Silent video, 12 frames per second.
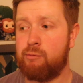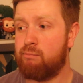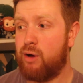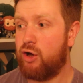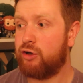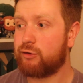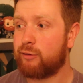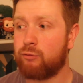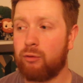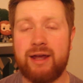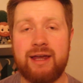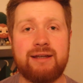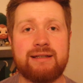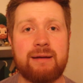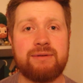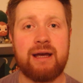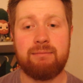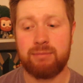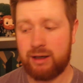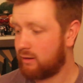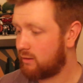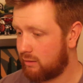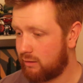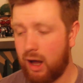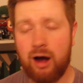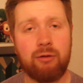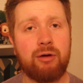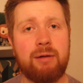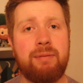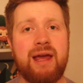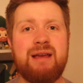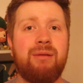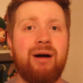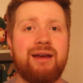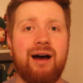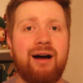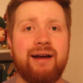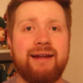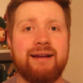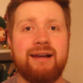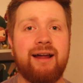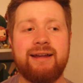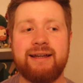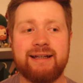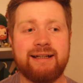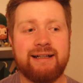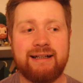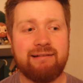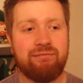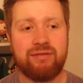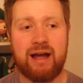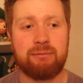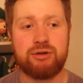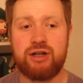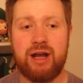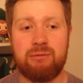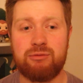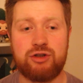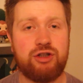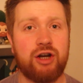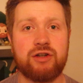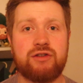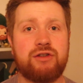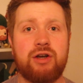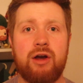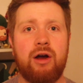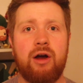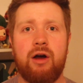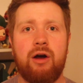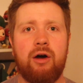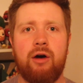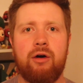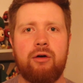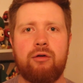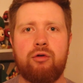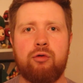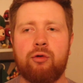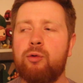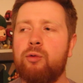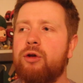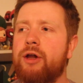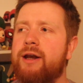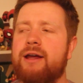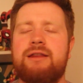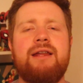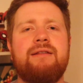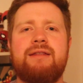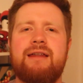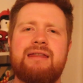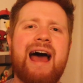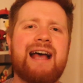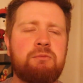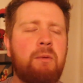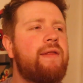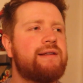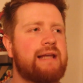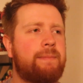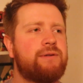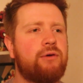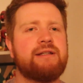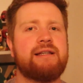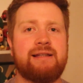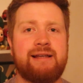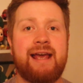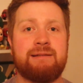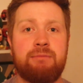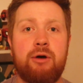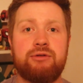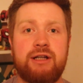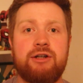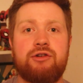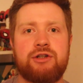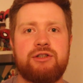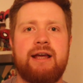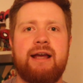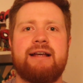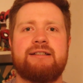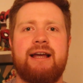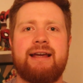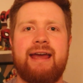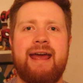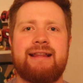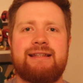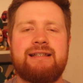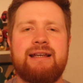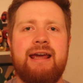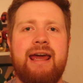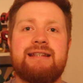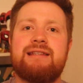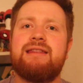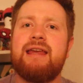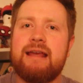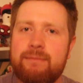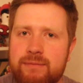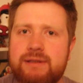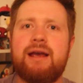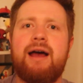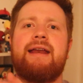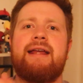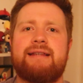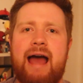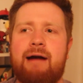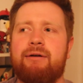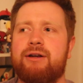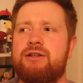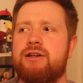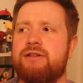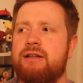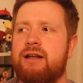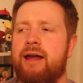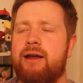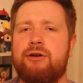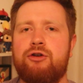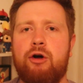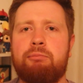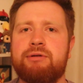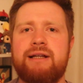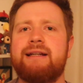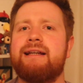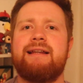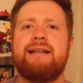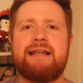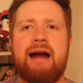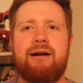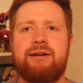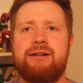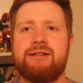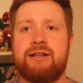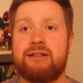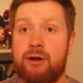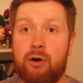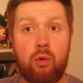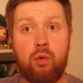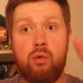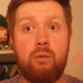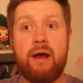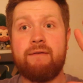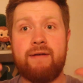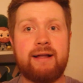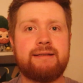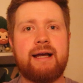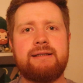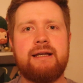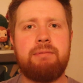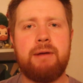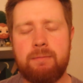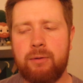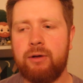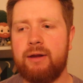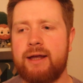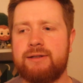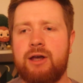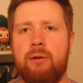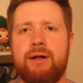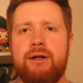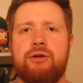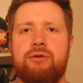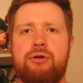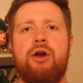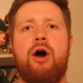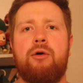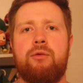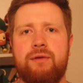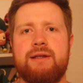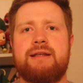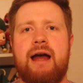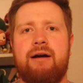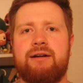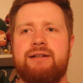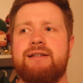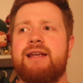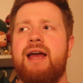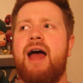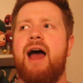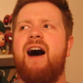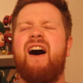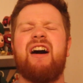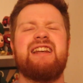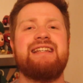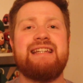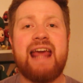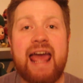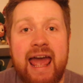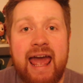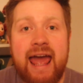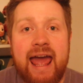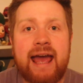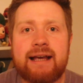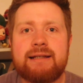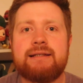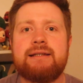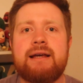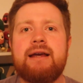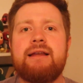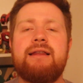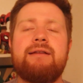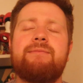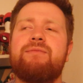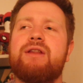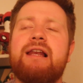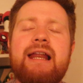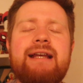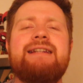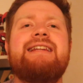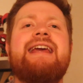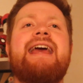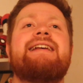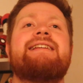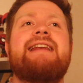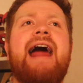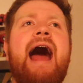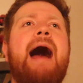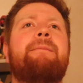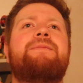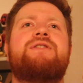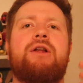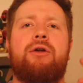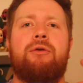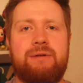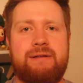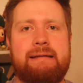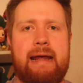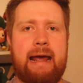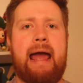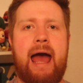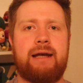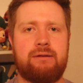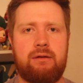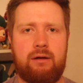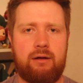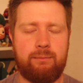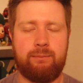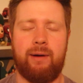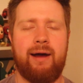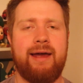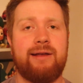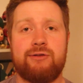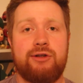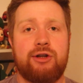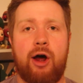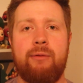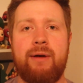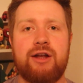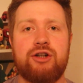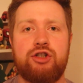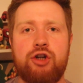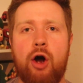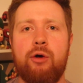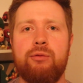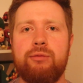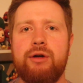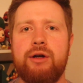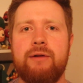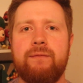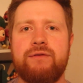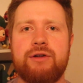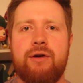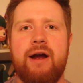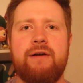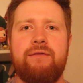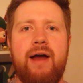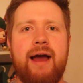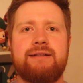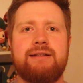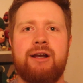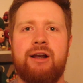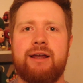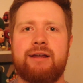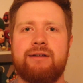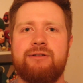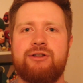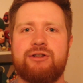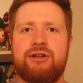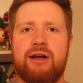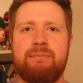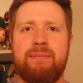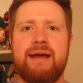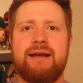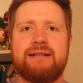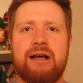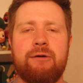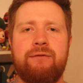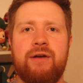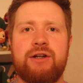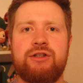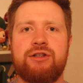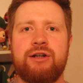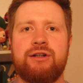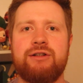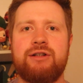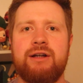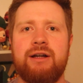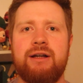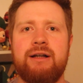the murder of Ricky September, R.I.P. my guy, it was just cruel. And I think that's where this episode is most interesting, is its themes and its characters, not presenting these characters as oh, we're fantastic people. It's going, no, these characters are dicks. Lindy is an absolute dickhead, but it's, it's shown to great effect, just being selfish. And